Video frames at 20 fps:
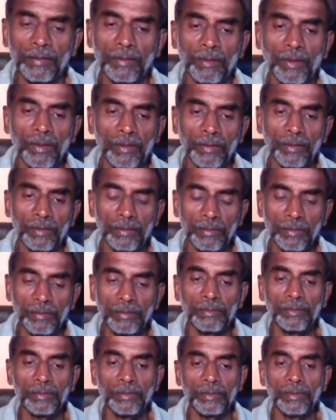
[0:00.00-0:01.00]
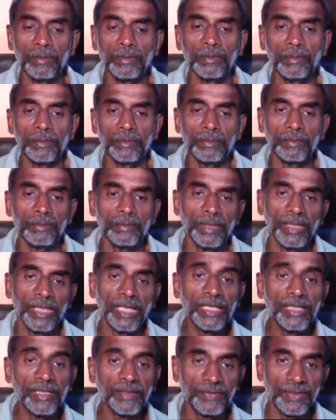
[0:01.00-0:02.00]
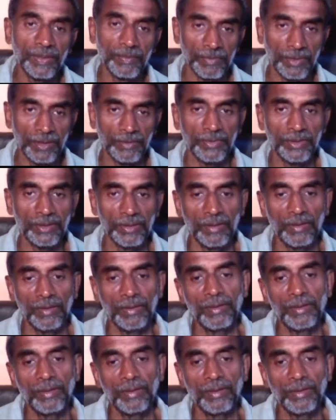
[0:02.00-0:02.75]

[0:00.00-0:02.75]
on the negative symptoms.